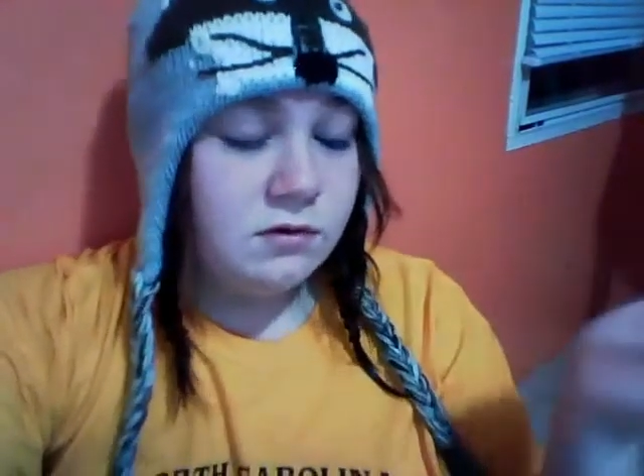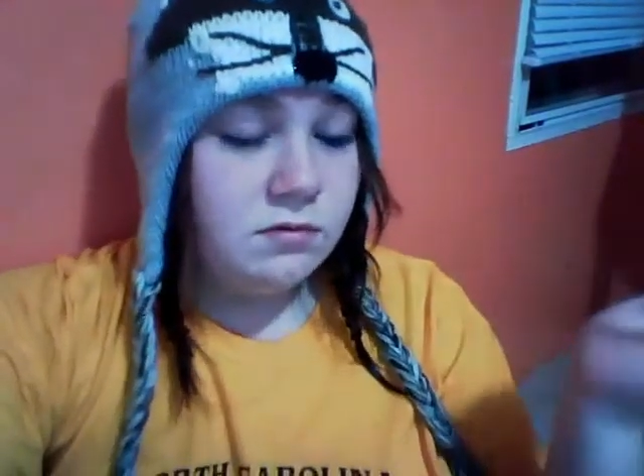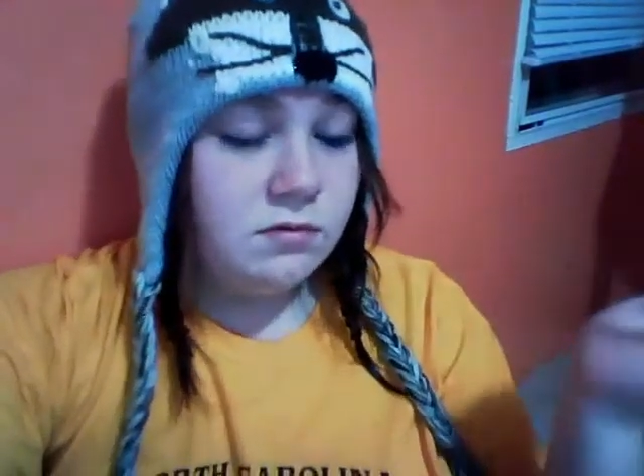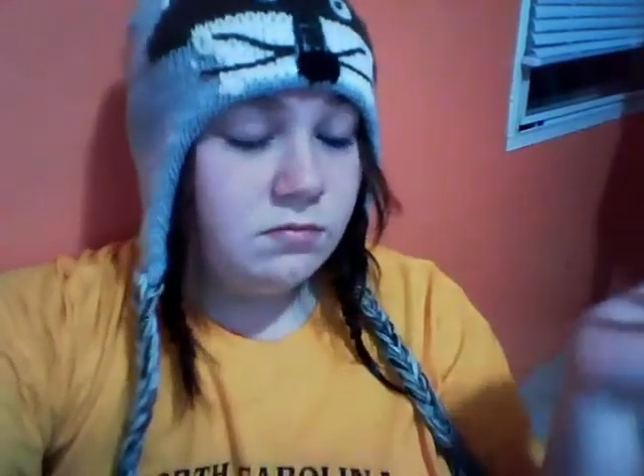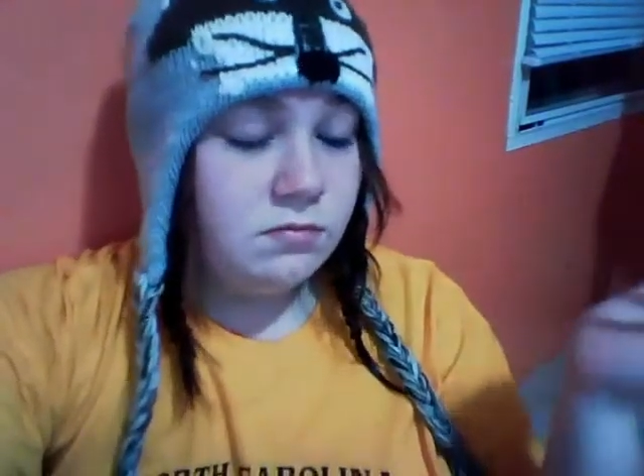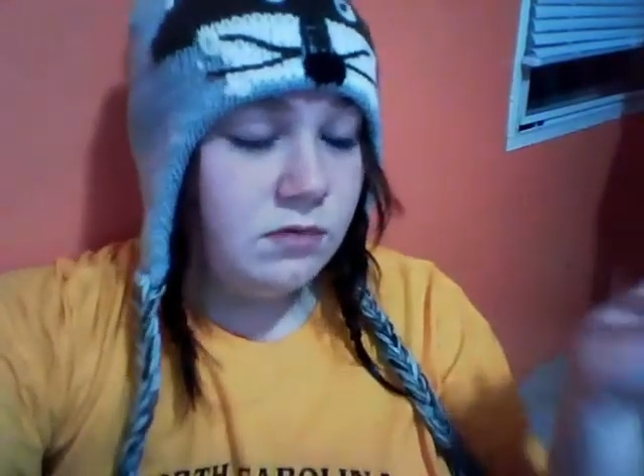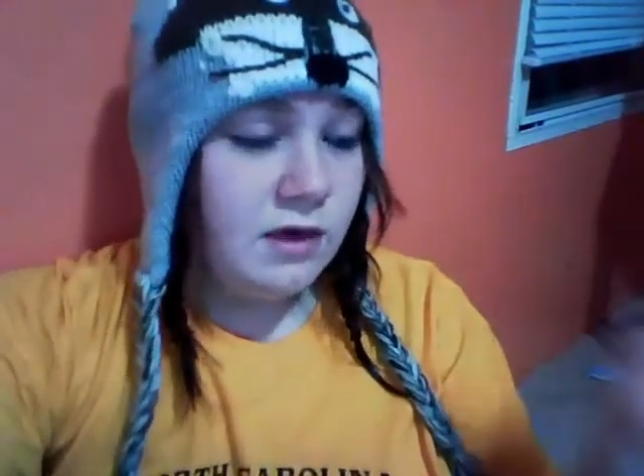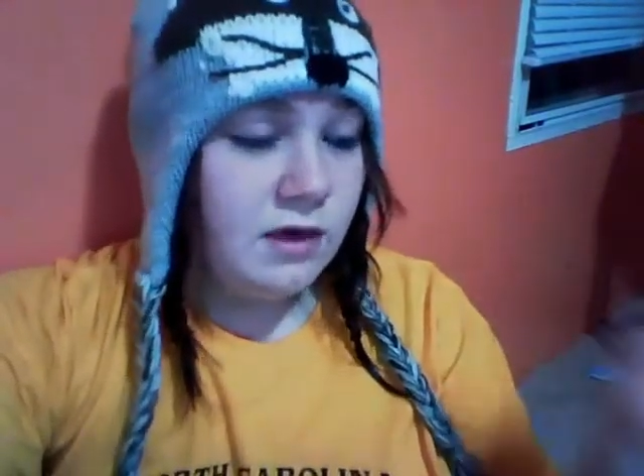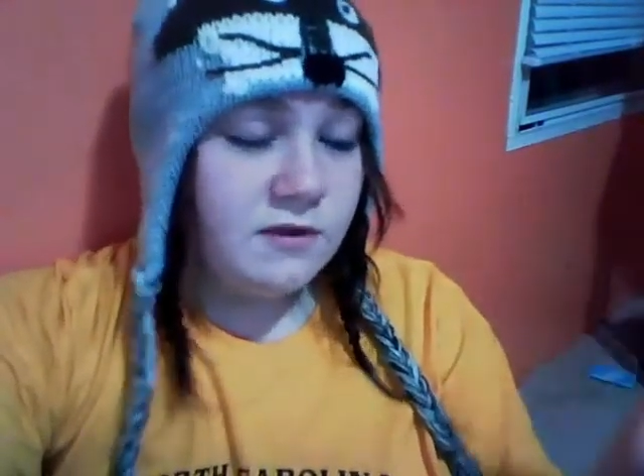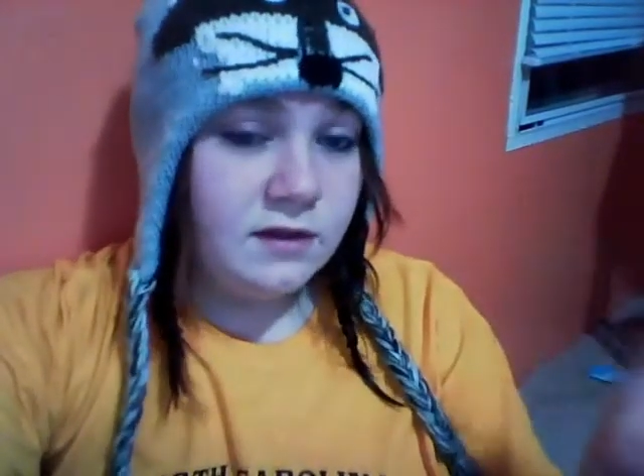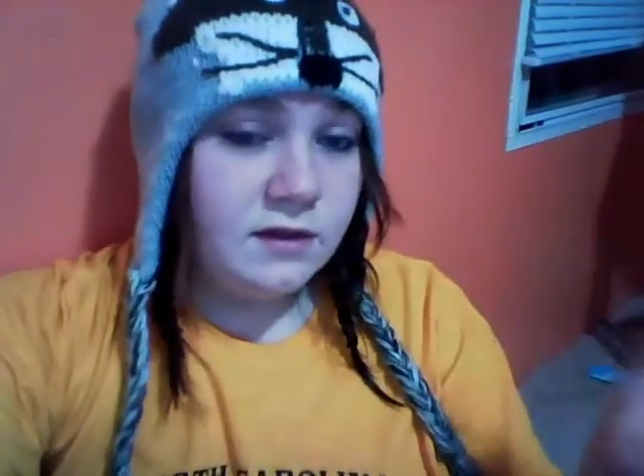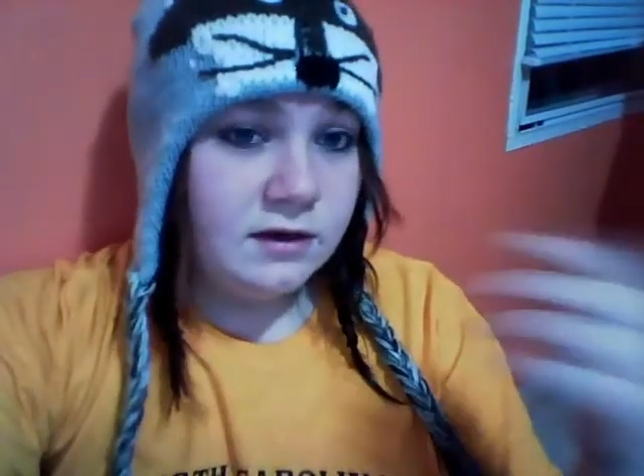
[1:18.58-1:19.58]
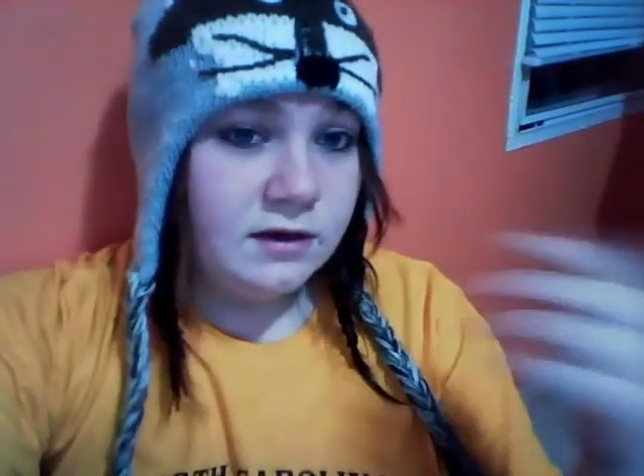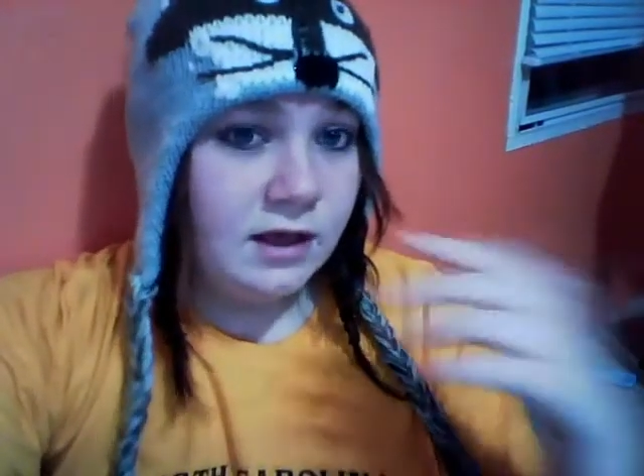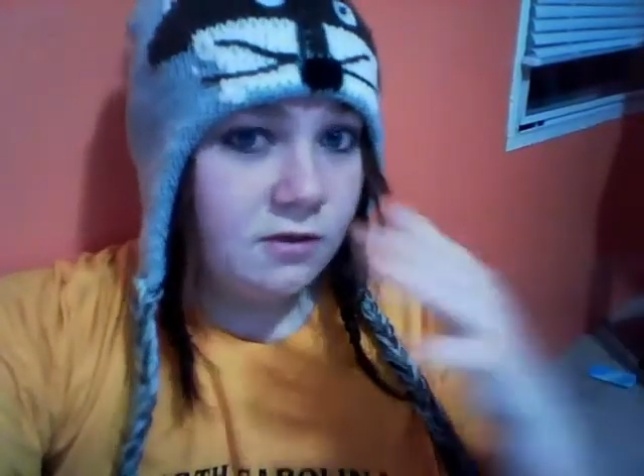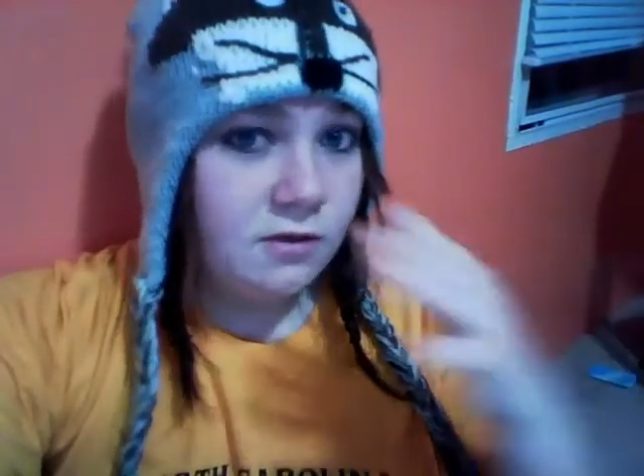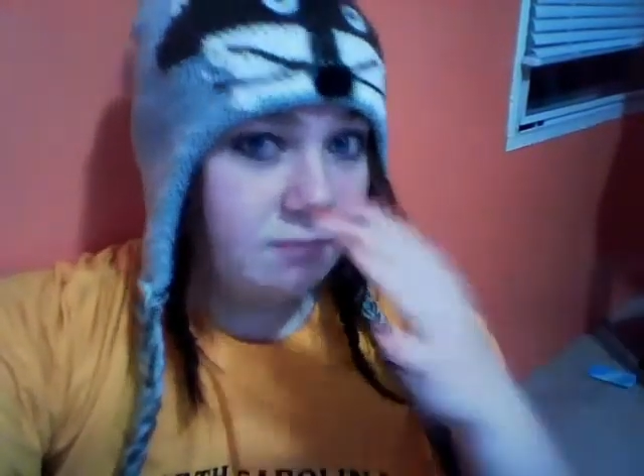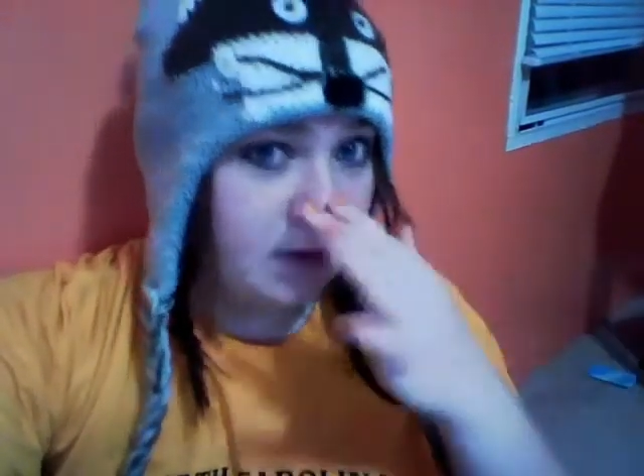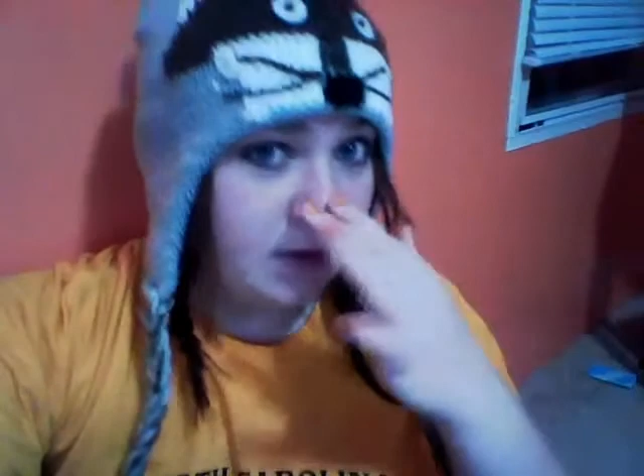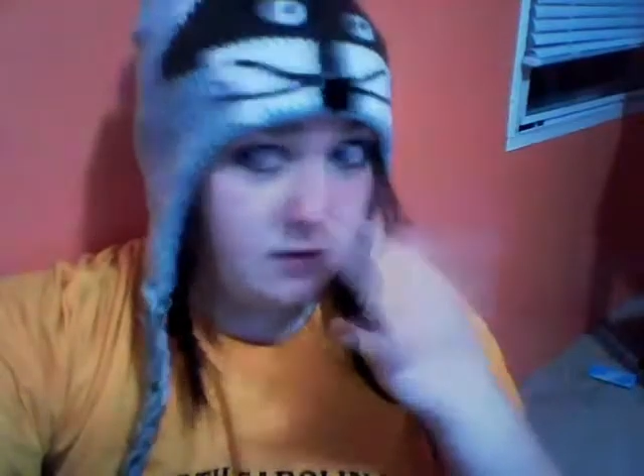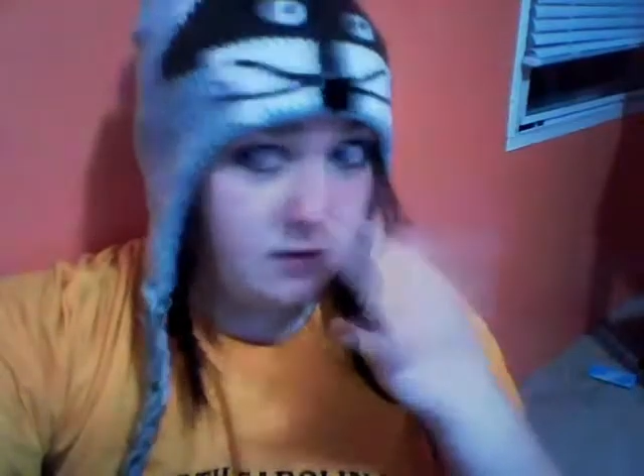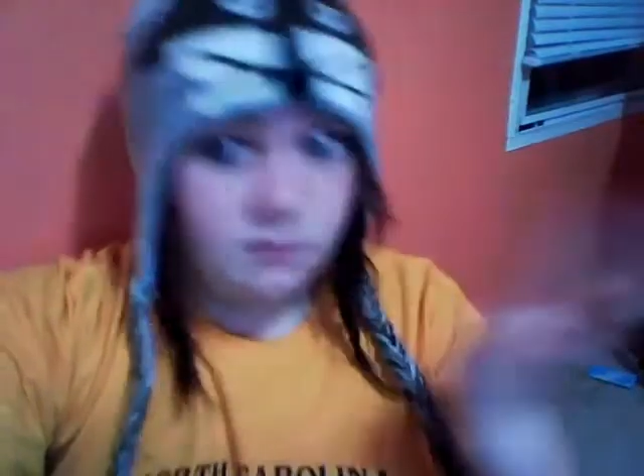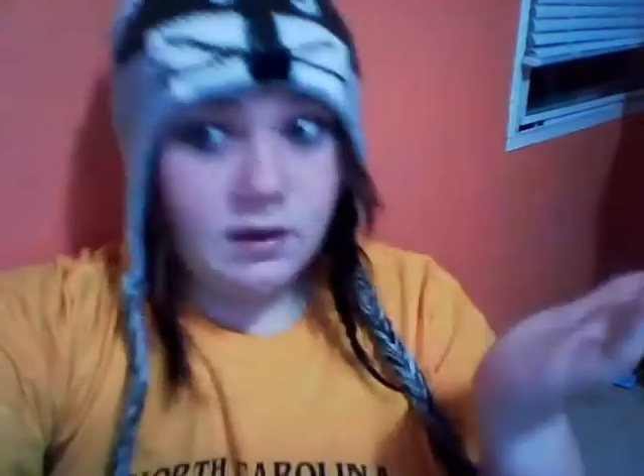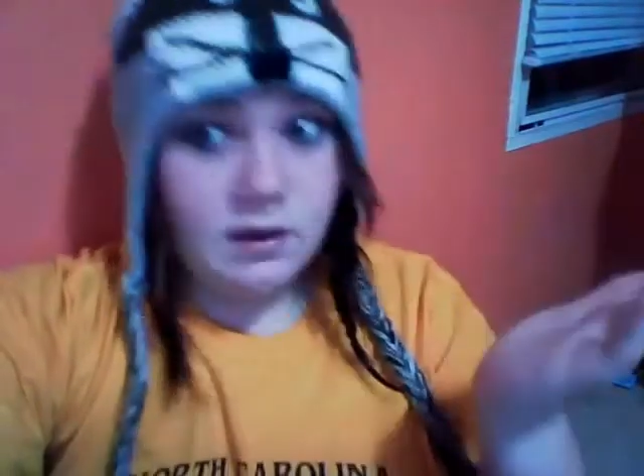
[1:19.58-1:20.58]
yes, I'd like to cancel,
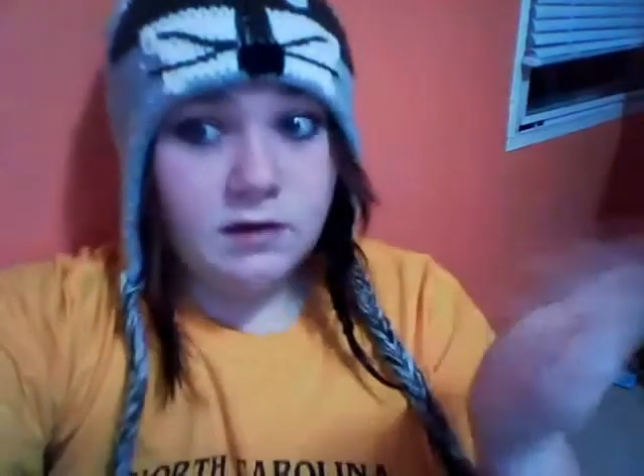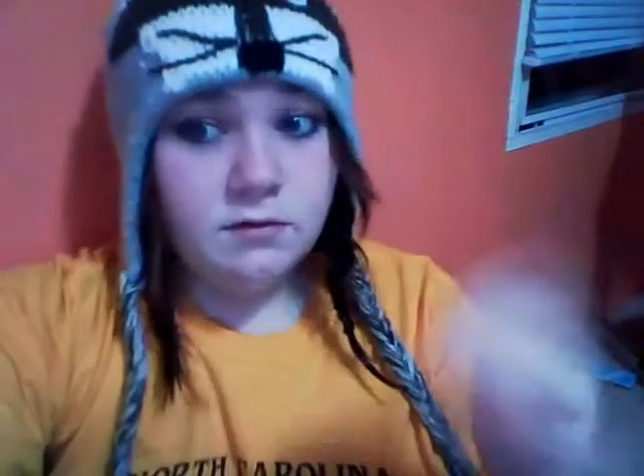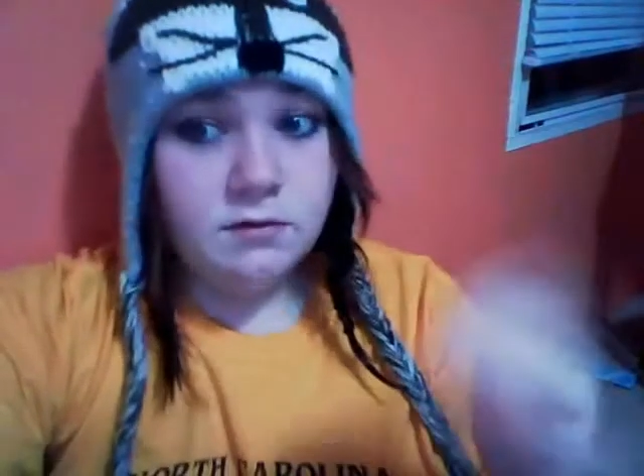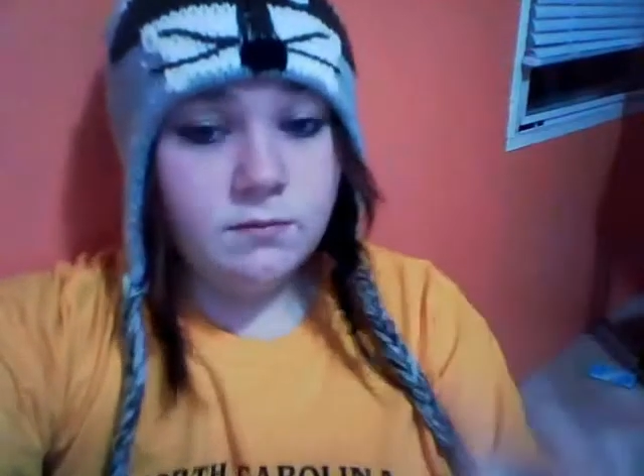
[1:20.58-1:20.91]
because I